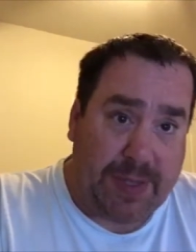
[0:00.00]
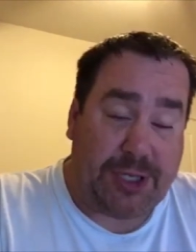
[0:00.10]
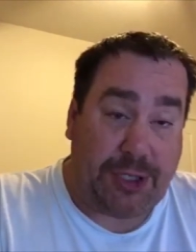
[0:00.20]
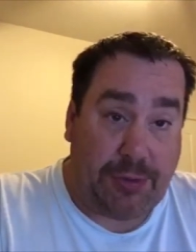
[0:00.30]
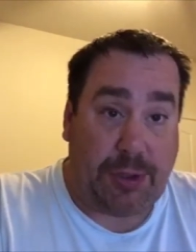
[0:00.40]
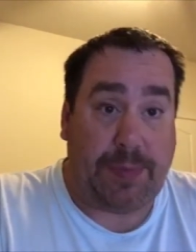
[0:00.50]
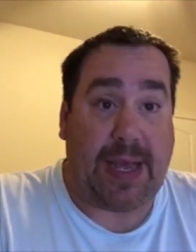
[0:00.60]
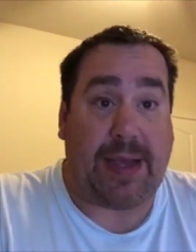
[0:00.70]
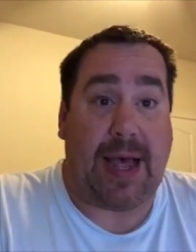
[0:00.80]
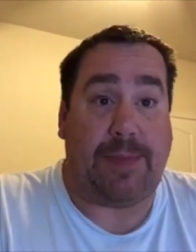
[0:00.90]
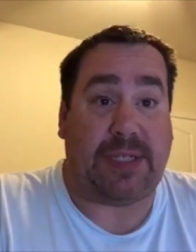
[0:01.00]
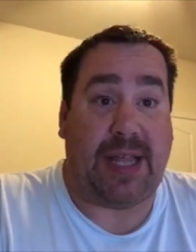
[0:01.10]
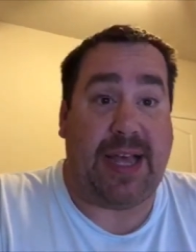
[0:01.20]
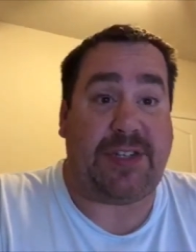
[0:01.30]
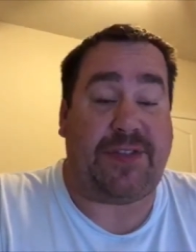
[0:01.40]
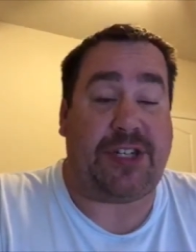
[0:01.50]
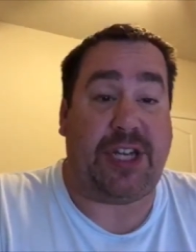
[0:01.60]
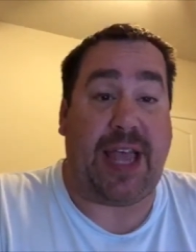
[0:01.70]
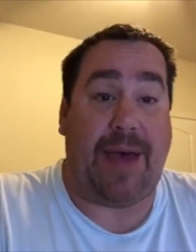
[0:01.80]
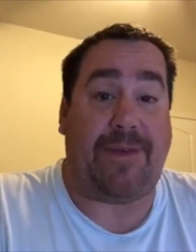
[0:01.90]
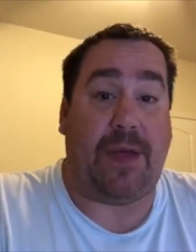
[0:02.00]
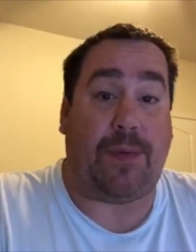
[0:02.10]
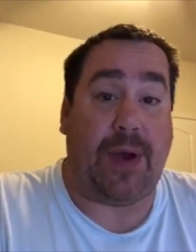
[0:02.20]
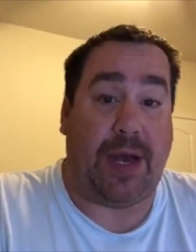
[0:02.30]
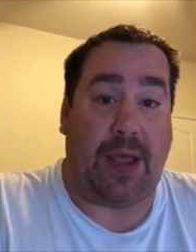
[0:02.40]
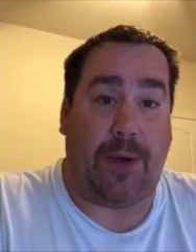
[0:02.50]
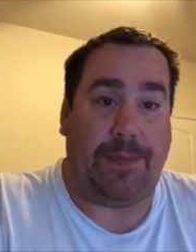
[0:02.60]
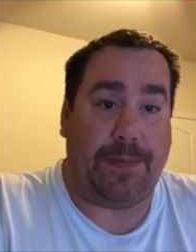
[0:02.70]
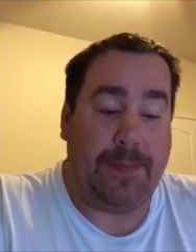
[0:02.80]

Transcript: it's youtube.com/fishingflradio.